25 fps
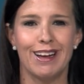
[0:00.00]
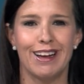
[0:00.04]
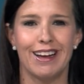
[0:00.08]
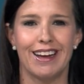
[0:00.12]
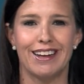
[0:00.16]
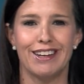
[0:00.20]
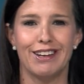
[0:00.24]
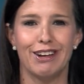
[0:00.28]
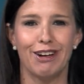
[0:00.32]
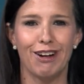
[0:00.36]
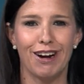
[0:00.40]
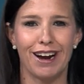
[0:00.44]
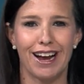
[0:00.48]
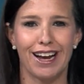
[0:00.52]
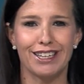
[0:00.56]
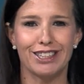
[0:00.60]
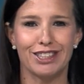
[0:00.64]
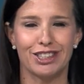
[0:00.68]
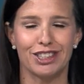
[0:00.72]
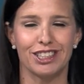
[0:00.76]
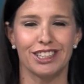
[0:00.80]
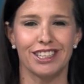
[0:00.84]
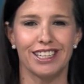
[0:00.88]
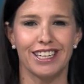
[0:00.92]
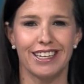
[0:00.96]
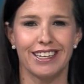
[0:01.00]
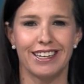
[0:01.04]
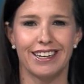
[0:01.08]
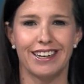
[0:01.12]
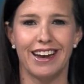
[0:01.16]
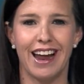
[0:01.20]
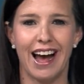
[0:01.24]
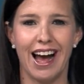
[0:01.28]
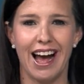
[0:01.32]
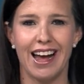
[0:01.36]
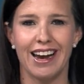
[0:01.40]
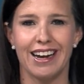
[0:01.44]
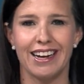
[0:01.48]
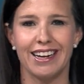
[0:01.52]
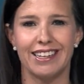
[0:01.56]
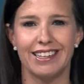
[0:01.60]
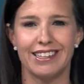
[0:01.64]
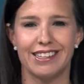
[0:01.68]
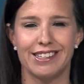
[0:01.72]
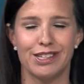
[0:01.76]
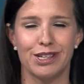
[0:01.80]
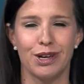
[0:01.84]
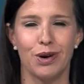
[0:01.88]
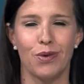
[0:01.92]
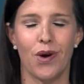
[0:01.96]
and you're actually not in
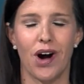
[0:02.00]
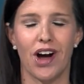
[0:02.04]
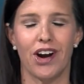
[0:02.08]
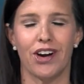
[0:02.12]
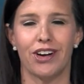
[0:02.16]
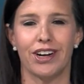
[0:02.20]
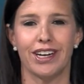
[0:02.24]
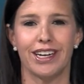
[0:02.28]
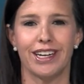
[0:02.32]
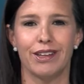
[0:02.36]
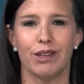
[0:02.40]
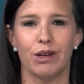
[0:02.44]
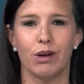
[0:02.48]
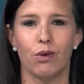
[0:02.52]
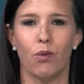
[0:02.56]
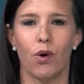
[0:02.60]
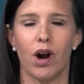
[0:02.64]
Stillwater either,